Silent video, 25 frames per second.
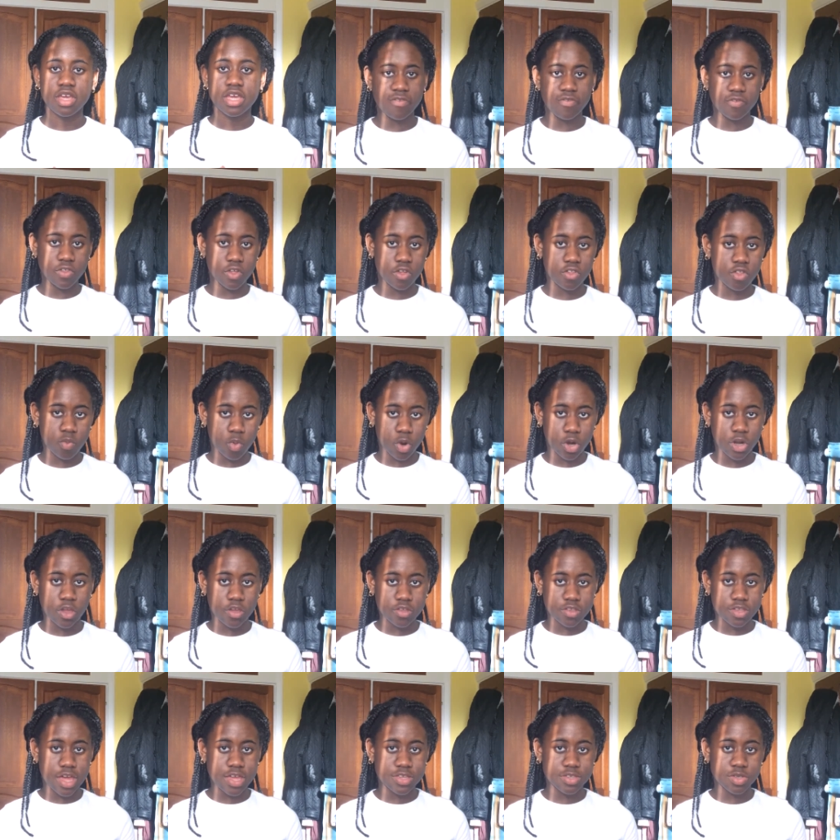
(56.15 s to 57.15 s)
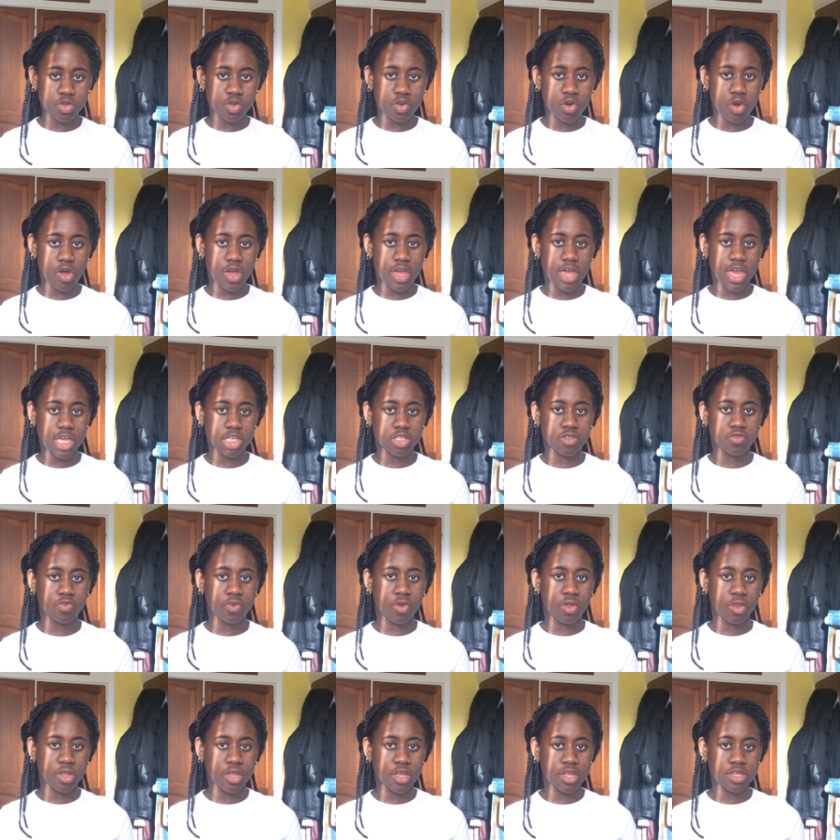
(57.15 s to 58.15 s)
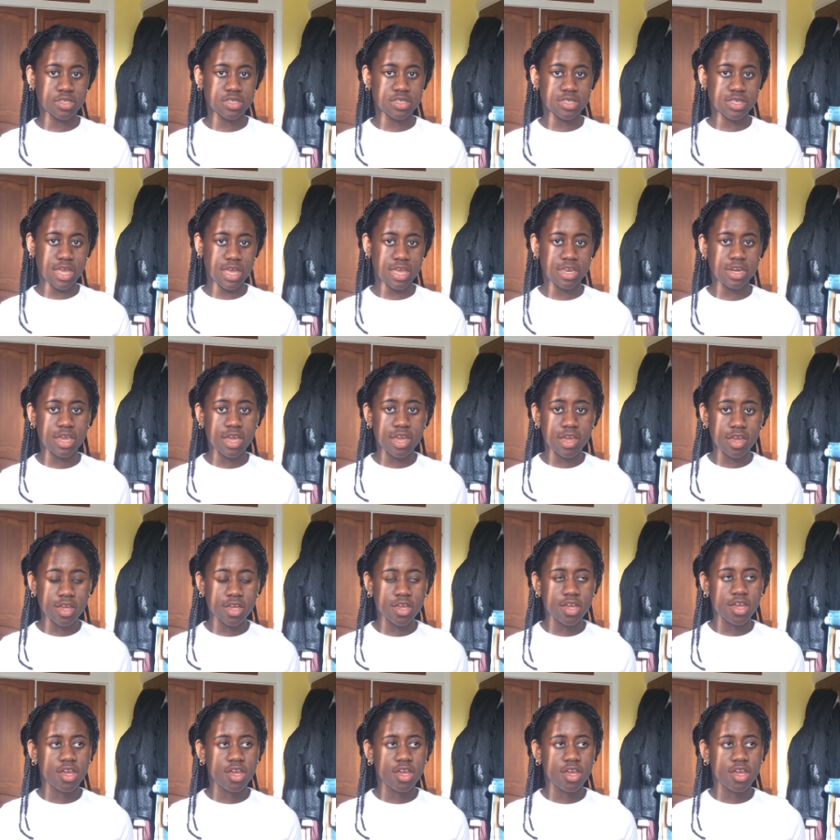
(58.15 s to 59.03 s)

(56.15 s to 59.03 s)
Even though the product hasn't got exfoliants in it,